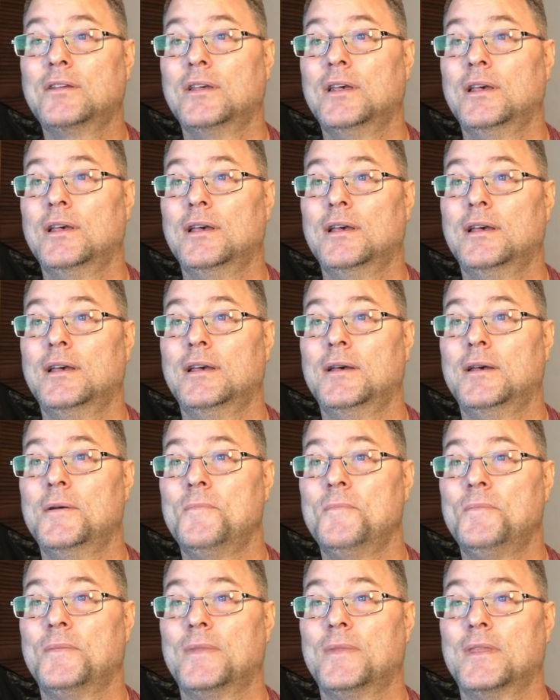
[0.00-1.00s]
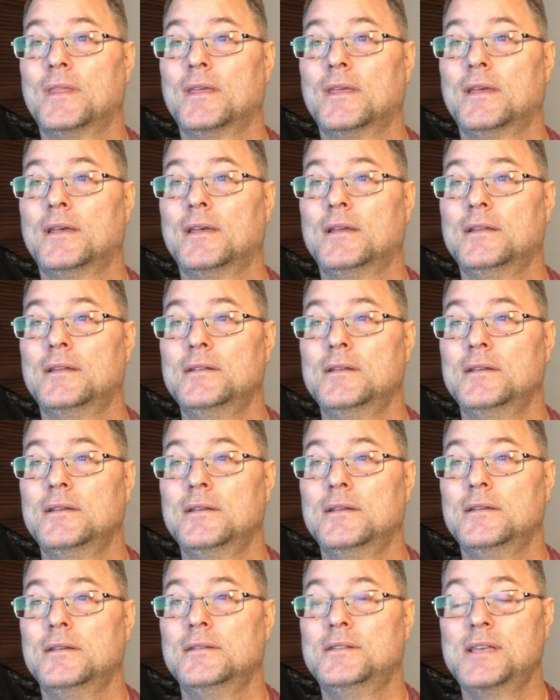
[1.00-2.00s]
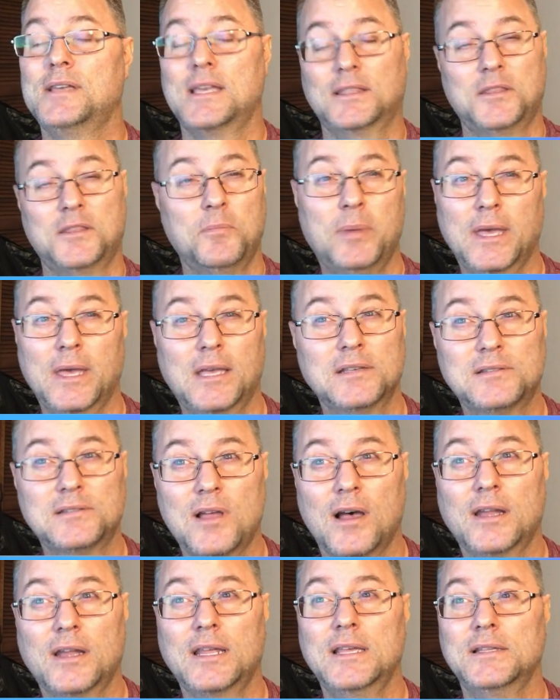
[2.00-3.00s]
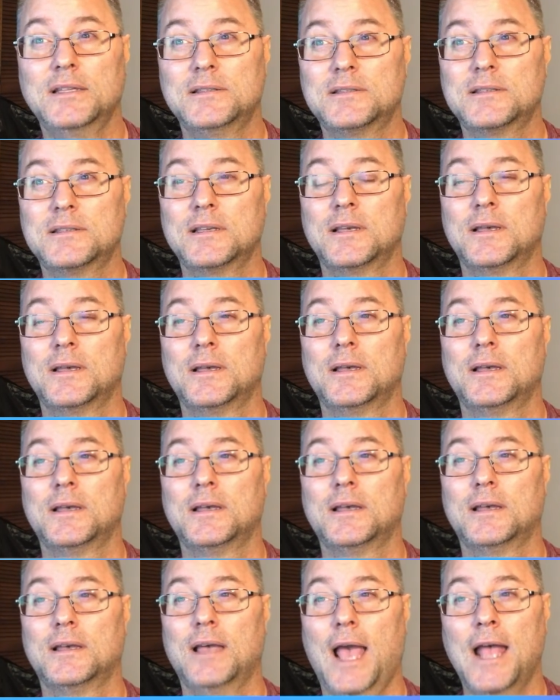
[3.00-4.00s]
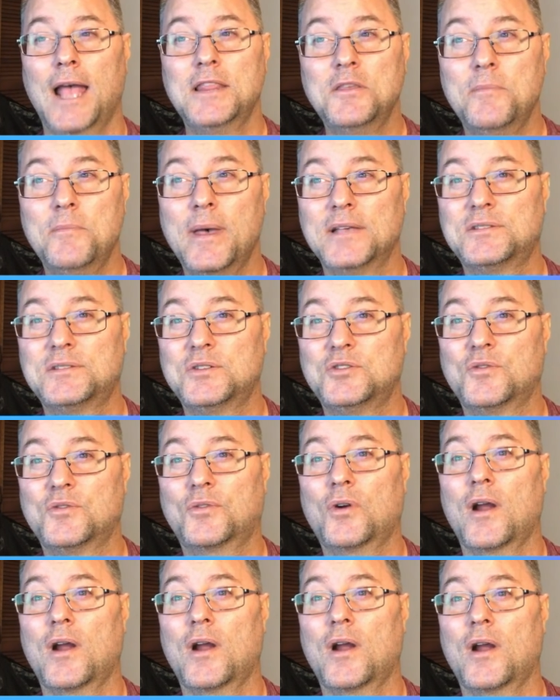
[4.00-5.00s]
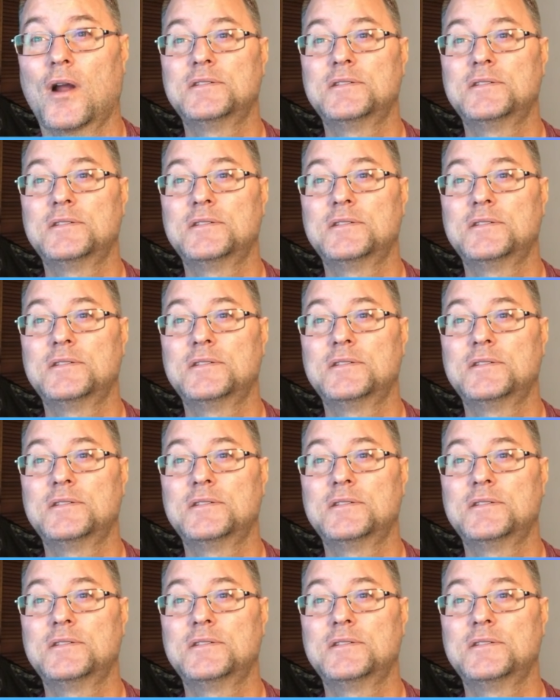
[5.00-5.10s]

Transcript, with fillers: to get the biggest audience and the message of Christ, but because